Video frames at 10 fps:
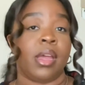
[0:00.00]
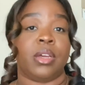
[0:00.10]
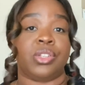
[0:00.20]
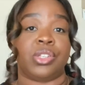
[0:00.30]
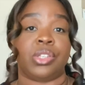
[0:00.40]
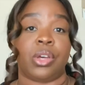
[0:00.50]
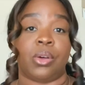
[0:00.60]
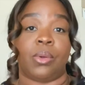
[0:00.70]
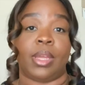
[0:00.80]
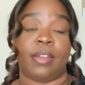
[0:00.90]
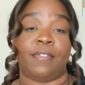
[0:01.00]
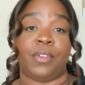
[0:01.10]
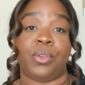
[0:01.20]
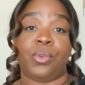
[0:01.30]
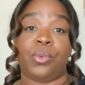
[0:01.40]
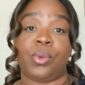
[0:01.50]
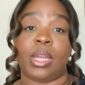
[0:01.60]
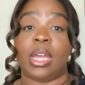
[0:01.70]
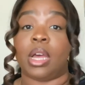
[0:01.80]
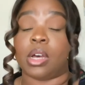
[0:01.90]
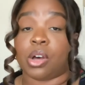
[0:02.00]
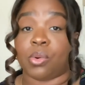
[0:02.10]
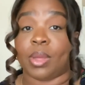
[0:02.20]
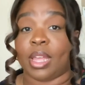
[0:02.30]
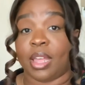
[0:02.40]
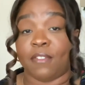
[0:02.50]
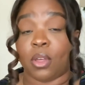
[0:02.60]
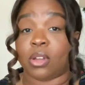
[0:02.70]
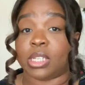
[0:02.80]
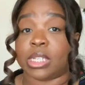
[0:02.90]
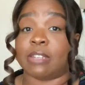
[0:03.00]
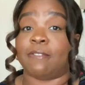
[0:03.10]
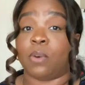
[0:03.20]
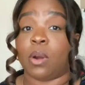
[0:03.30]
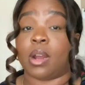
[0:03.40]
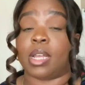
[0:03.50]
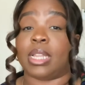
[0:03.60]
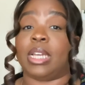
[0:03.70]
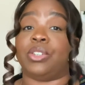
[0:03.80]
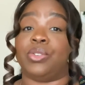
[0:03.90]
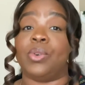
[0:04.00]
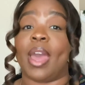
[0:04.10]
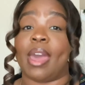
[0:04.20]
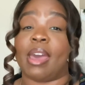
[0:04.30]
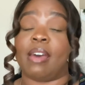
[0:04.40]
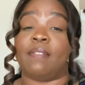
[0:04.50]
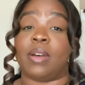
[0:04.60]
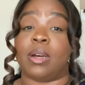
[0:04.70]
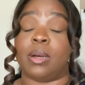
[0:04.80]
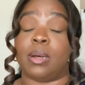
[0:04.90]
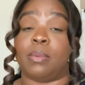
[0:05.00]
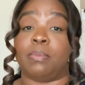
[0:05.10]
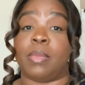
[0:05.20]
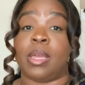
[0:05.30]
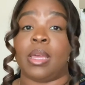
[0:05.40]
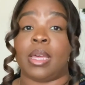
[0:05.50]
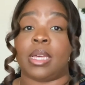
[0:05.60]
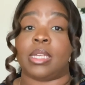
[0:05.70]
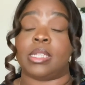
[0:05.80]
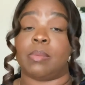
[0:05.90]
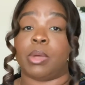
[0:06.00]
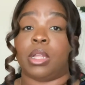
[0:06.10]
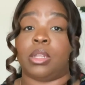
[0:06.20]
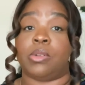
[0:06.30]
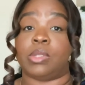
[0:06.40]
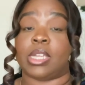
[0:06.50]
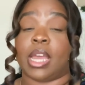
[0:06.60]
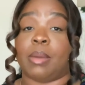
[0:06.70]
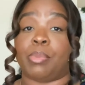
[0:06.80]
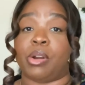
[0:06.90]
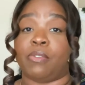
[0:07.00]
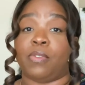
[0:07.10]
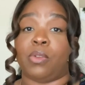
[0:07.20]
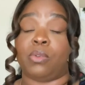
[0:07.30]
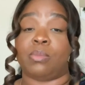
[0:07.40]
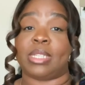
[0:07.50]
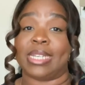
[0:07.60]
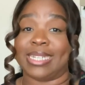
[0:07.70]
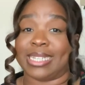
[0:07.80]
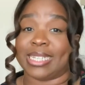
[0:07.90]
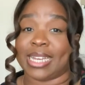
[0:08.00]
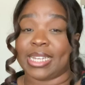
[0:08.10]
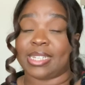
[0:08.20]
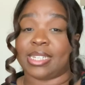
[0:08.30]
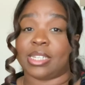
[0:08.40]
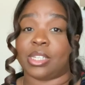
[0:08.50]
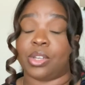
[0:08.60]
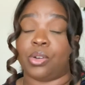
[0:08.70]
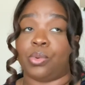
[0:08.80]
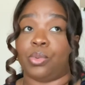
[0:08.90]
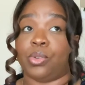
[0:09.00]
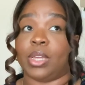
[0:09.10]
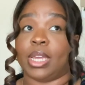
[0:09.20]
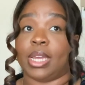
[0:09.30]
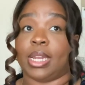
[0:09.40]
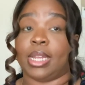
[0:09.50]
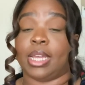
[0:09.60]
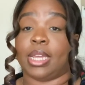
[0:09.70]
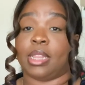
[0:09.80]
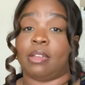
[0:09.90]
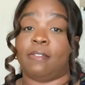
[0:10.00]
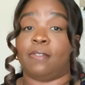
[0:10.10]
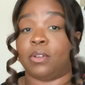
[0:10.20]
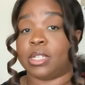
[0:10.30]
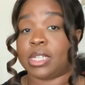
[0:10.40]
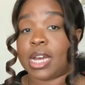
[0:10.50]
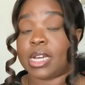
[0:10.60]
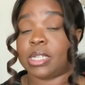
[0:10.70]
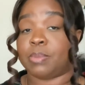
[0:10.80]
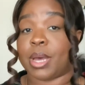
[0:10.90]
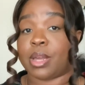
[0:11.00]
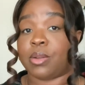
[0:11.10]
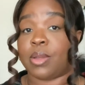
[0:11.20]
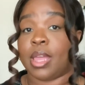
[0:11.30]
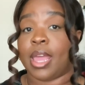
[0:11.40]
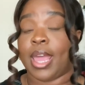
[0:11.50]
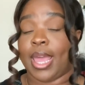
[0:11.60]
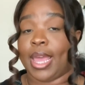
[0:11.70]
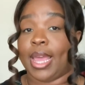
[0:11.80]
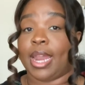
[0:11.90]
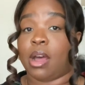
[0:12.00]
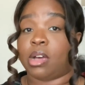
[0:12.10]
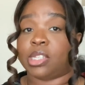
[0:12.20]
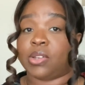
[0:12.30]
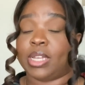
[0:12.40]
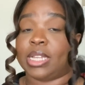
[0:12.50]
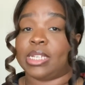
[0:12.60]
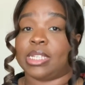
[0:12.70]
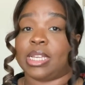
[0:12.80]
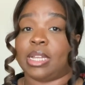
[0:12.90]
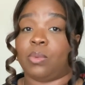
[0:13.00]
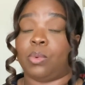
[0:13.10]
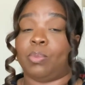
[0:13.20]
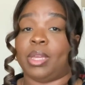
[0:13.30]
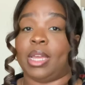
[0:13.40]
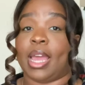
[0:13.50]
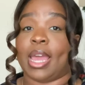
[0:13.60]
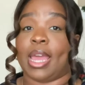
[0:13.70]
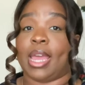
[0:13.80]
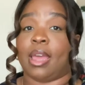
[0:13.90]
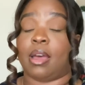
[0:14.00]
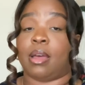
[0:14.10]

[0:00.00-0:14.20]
So if you go to Sephora, they do have some colognes and perfumes in sets. So you can get the full size bottle, and also in that set will be a